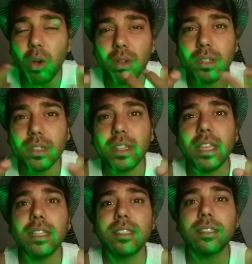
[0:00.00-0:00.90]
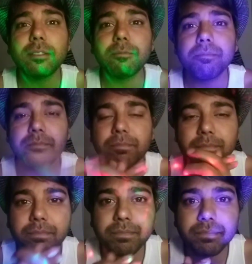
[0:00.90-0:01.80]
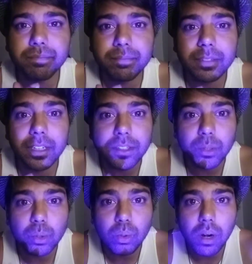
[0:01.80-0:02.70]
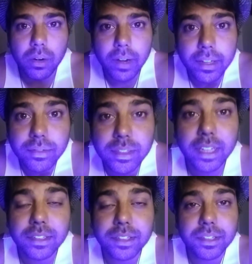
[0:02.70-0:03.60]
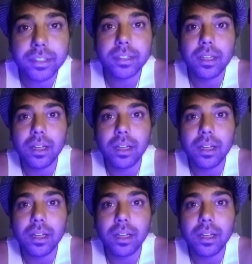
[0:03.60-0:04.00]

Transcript: all the things, guess who arrives next?